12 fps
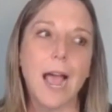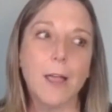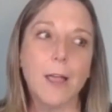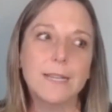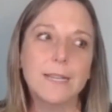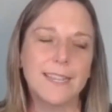
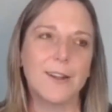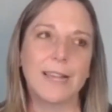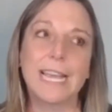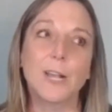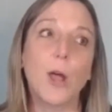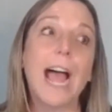I always, you know, I
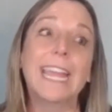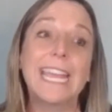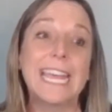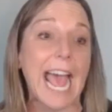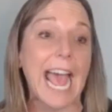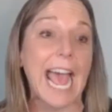get I
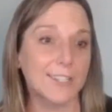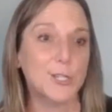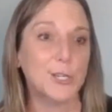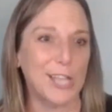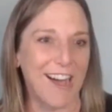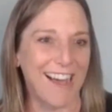get asked
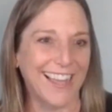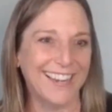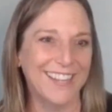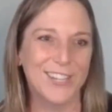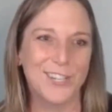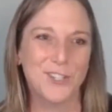a lot,
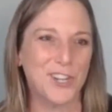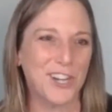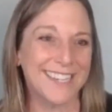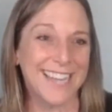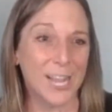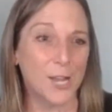should
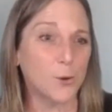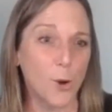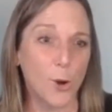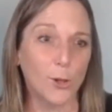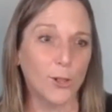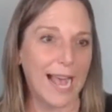I take a
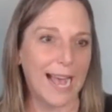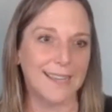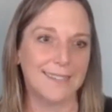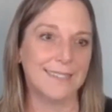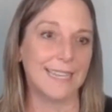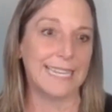role
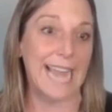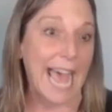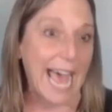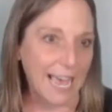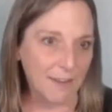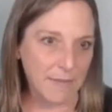as an
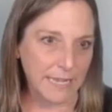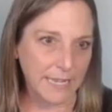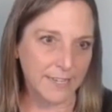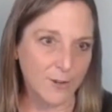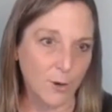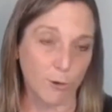
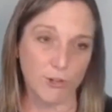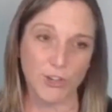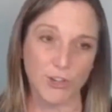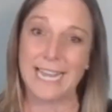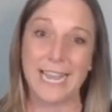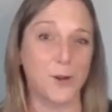admin or should
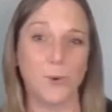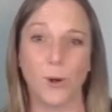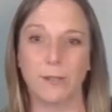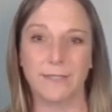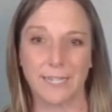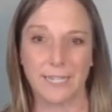I take a
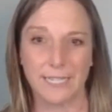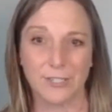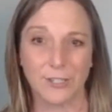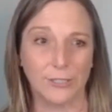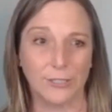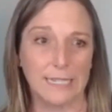role as a
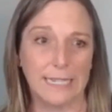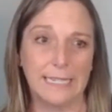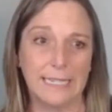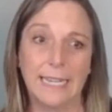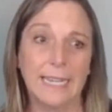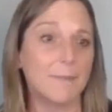
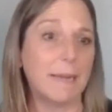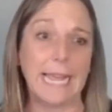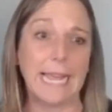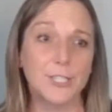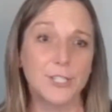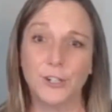consultant? My
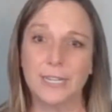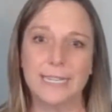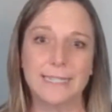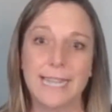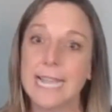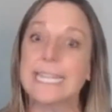answer
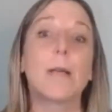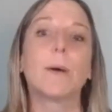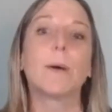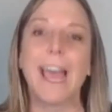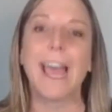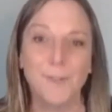is take
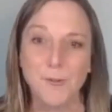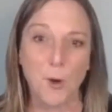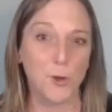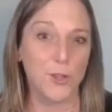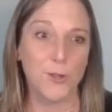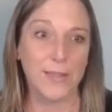whatever
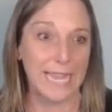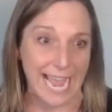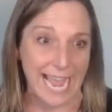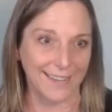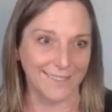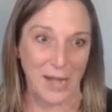role you can
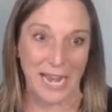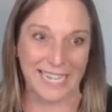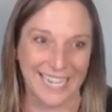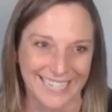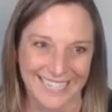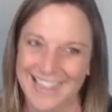get,
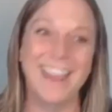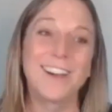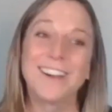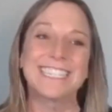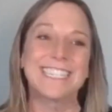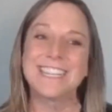right?
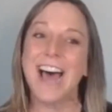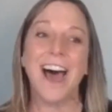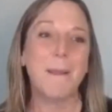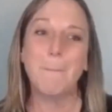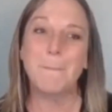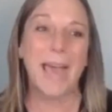there is
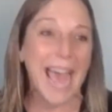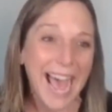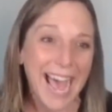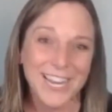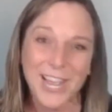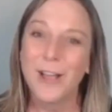not yeah.
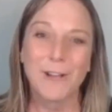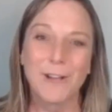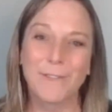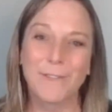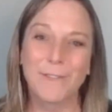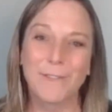a bad
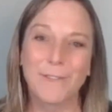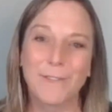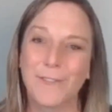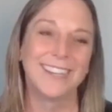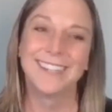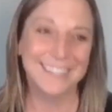
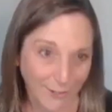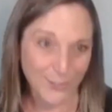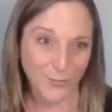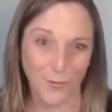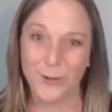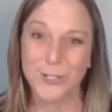first
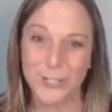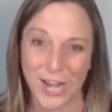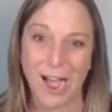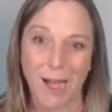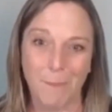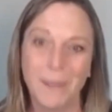
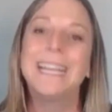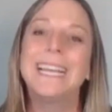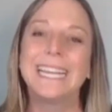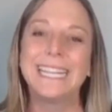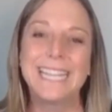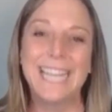Salesforce job.
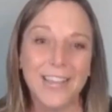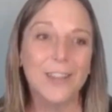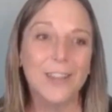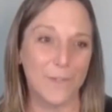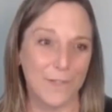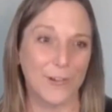
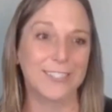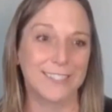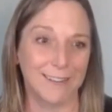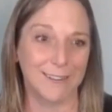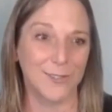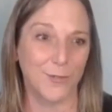Get your
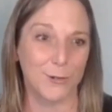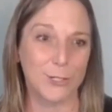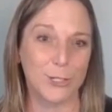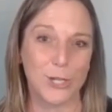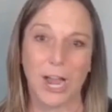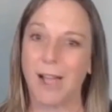first
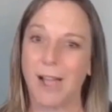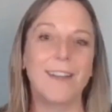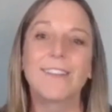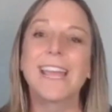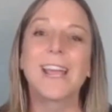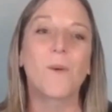Salesforce job.
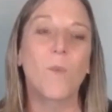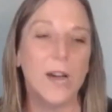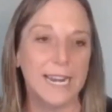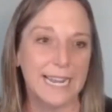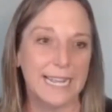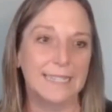I don't care
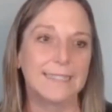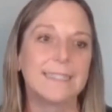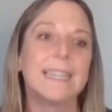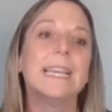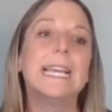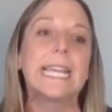what it
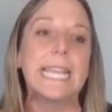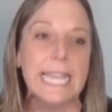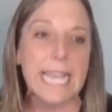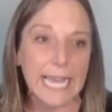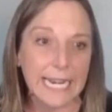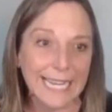is.
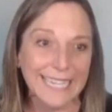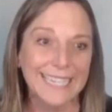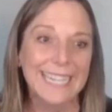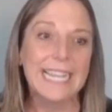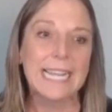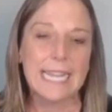Get it
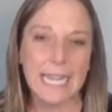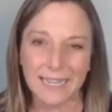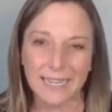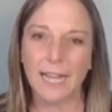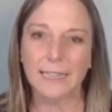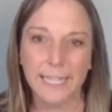
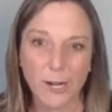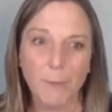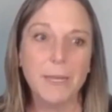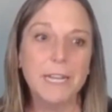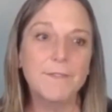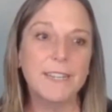get a little
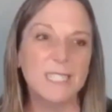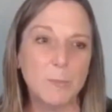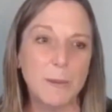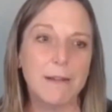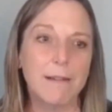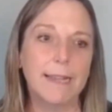bit of
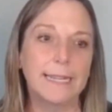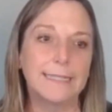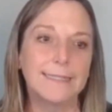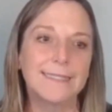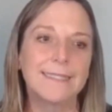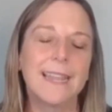
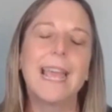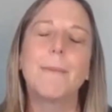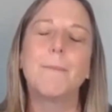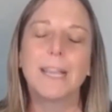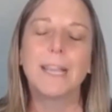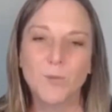experience
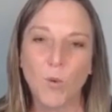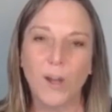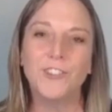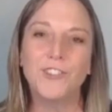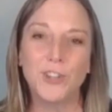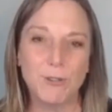because
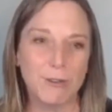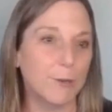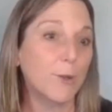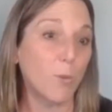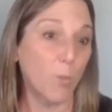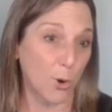once you do,
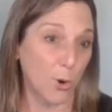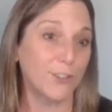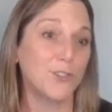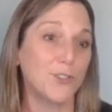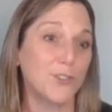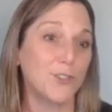the world
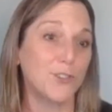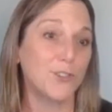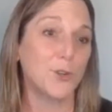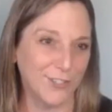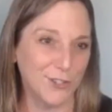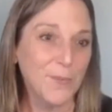is
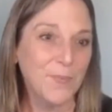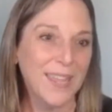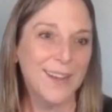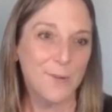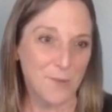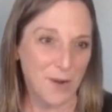your
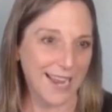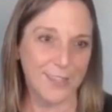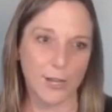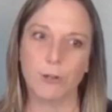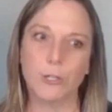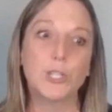oyster,
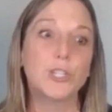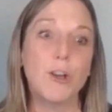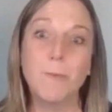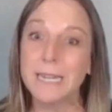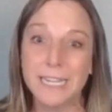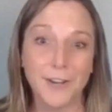right? There are
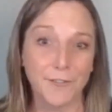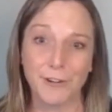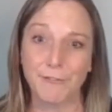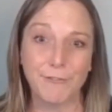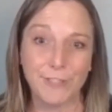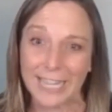so many
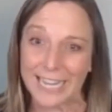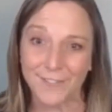different mm-hmm.